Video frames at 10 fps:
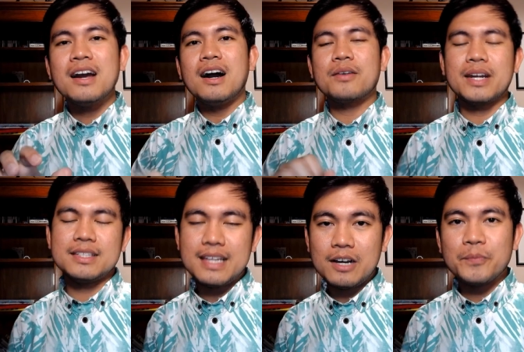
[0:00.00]
All right,
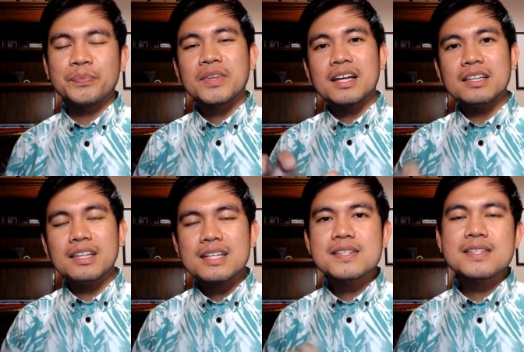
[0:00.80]
now,
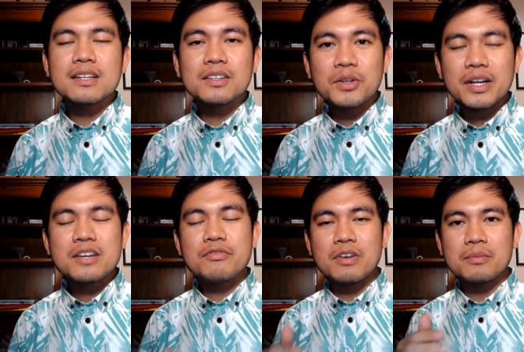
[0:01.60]
let's learn
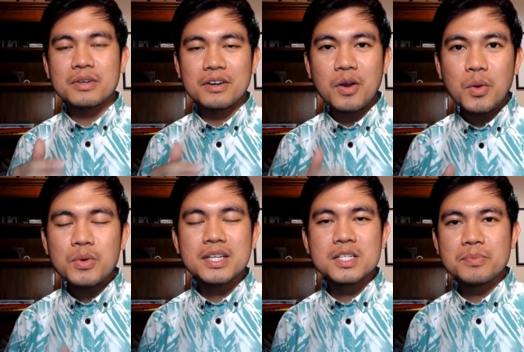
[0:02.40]
from her own
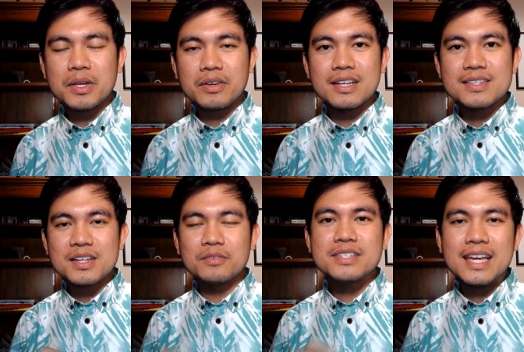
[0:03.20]
experience
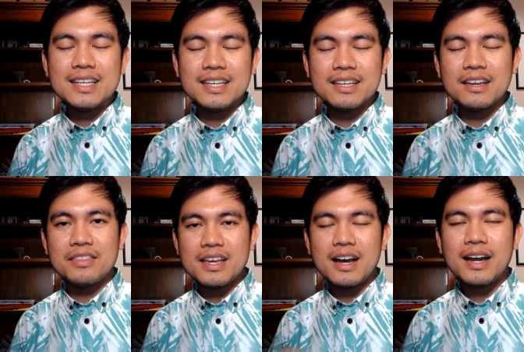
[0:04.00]
of taking
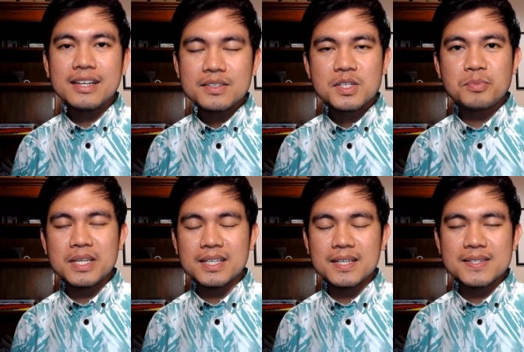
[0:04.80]
the IELTS
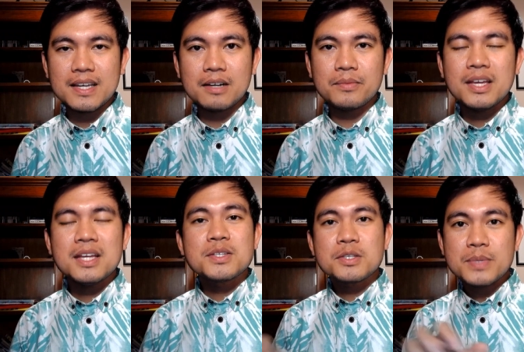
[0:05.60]
speaking exam,
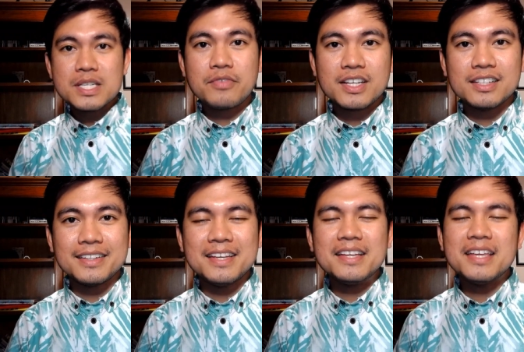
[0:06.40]

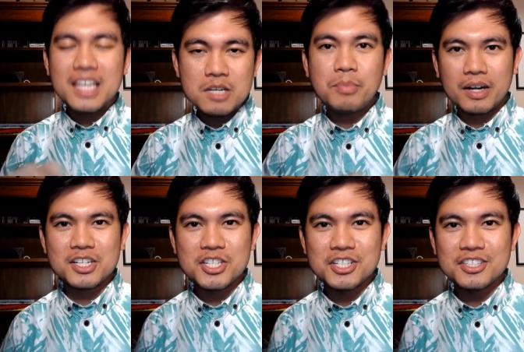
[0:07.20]
specifically in part
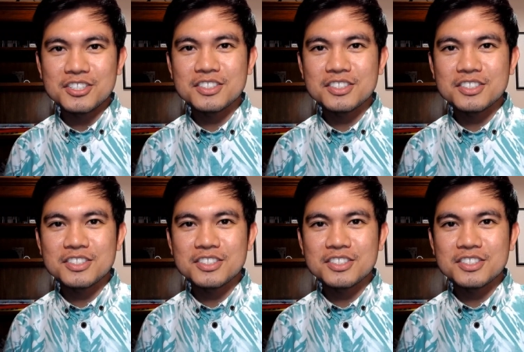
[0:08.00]
two.